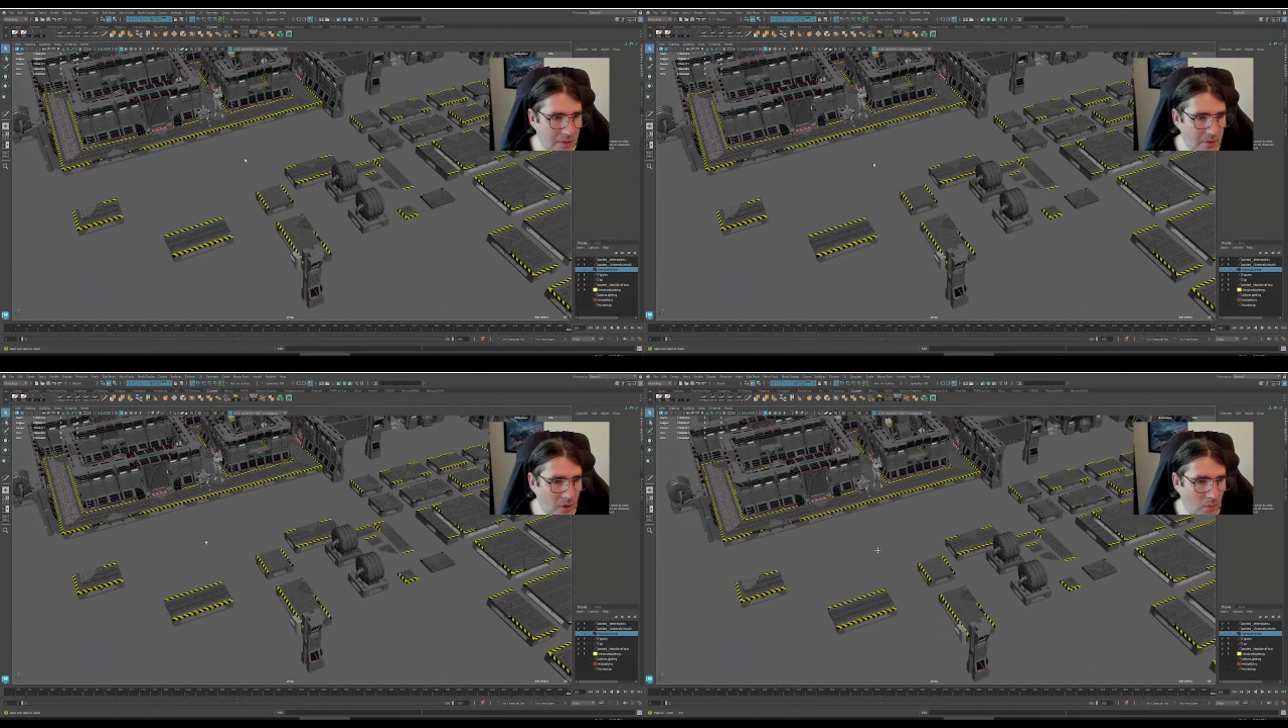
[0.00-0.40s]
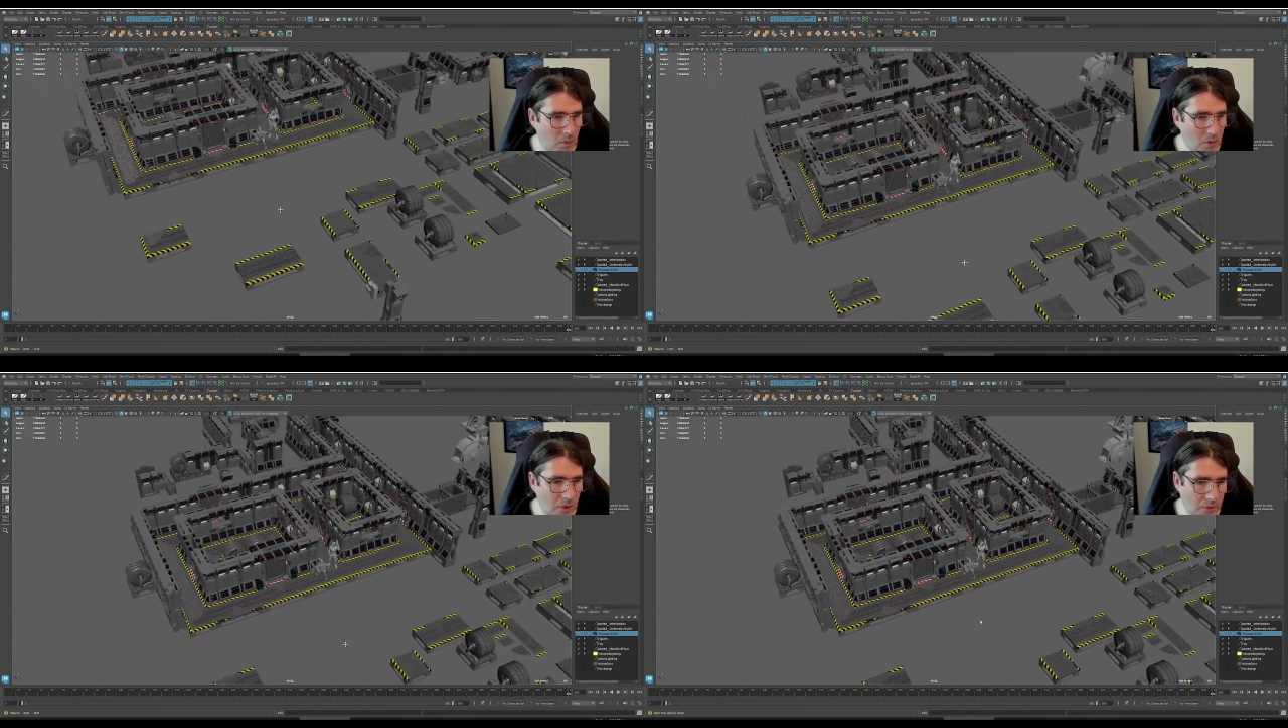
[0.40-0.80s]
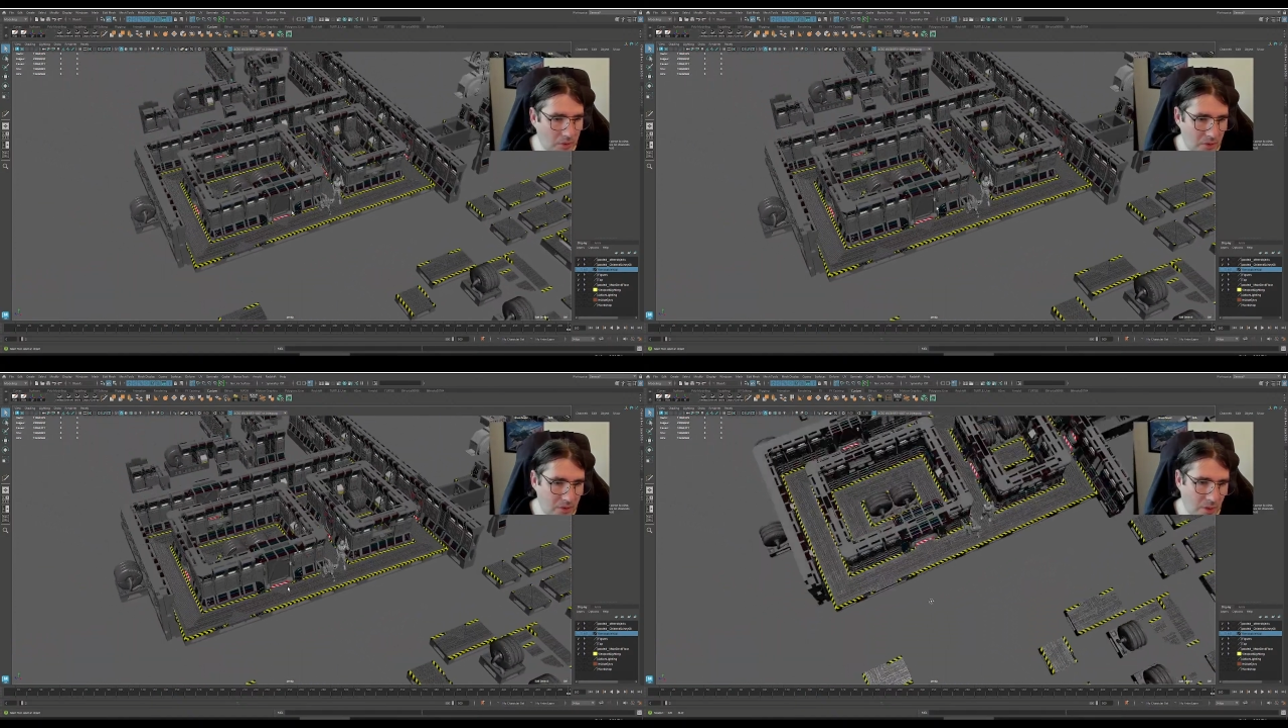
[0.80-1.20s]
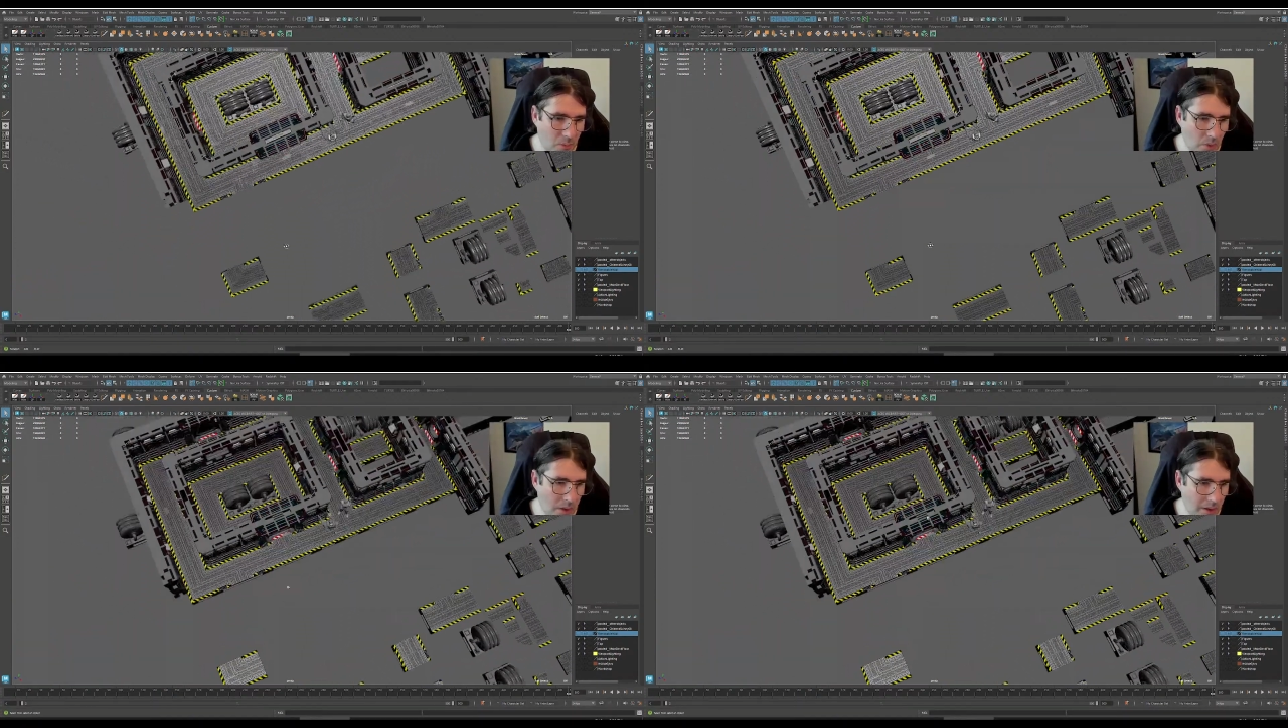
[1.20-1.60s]
So I'm wondering if there's
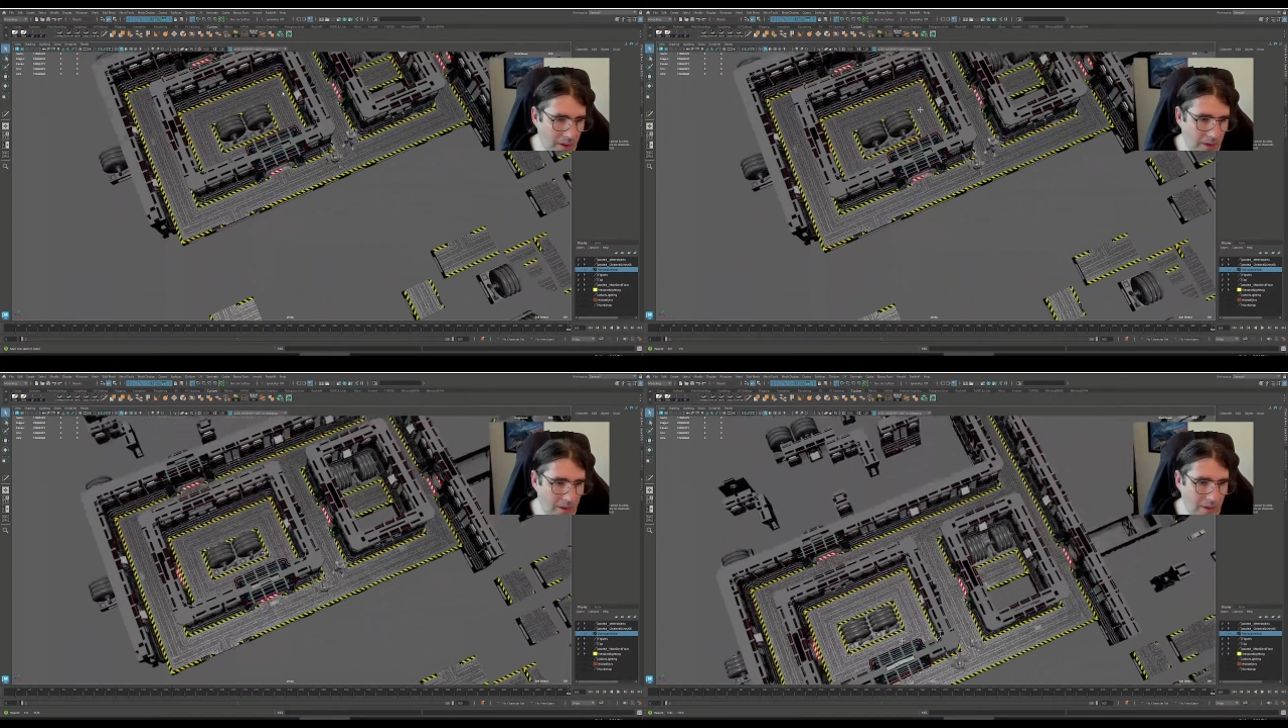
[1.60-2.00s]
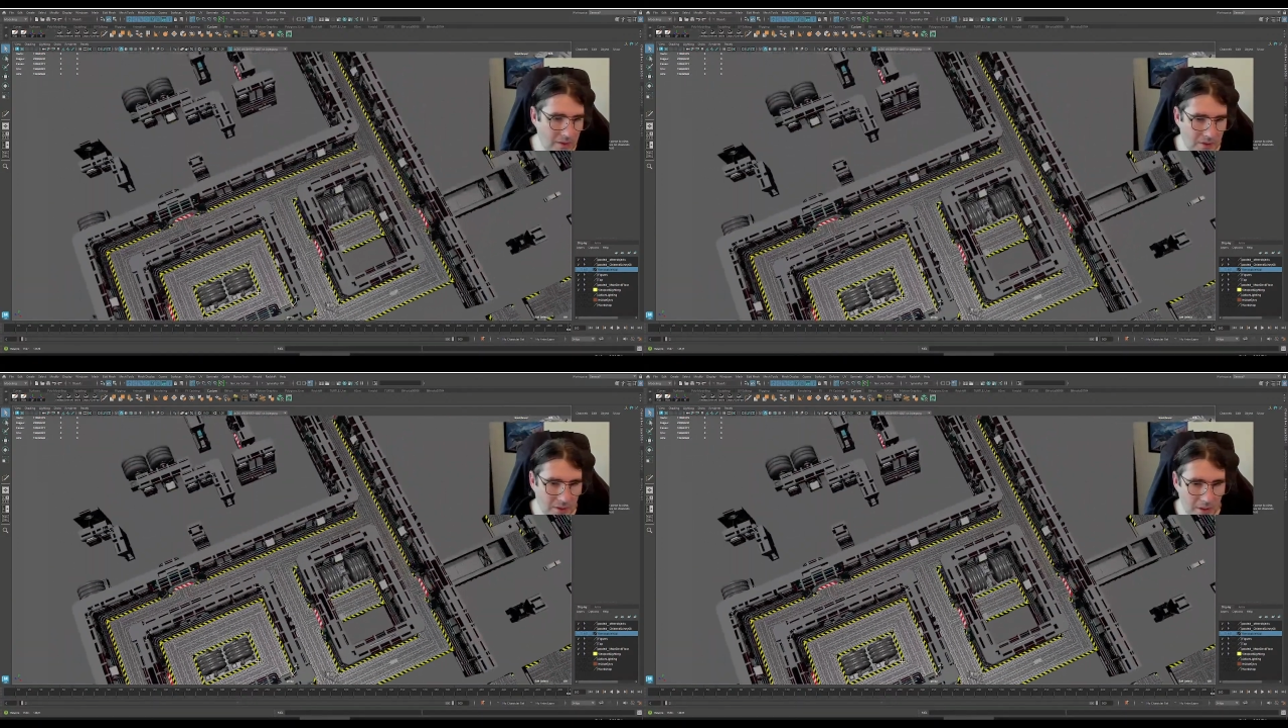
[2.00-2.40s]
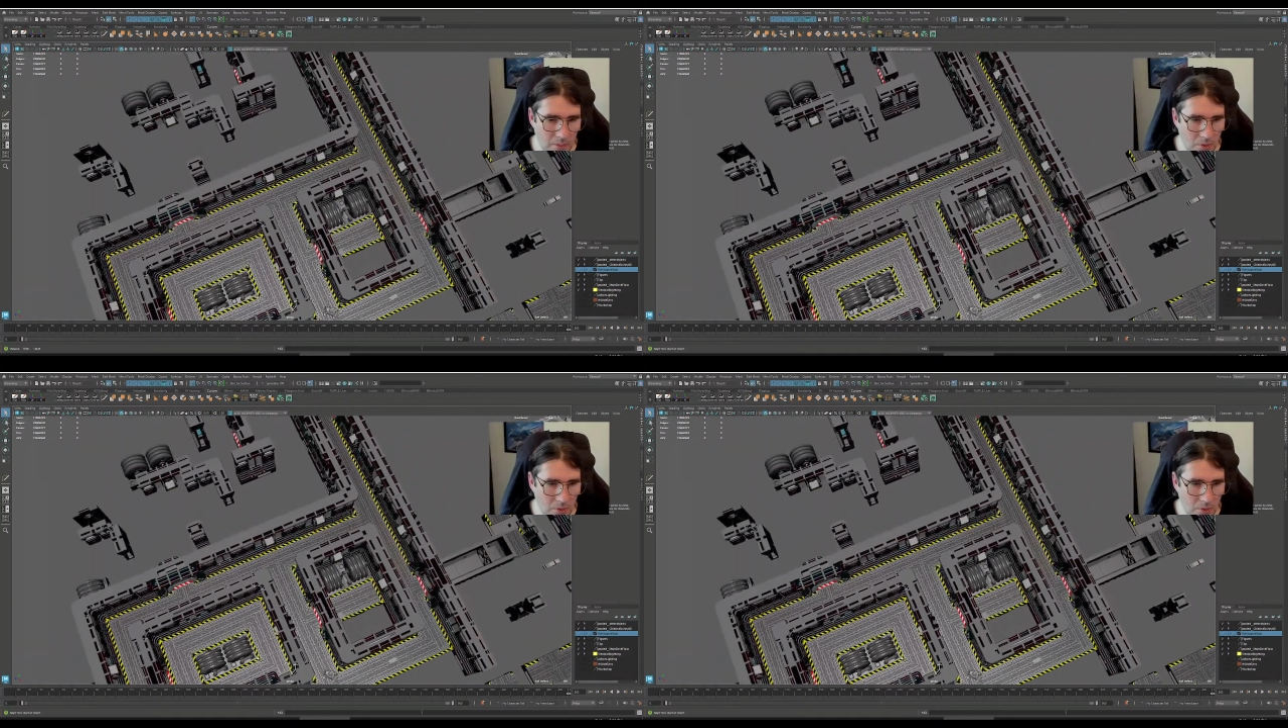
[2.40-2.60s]
somewhere in this scene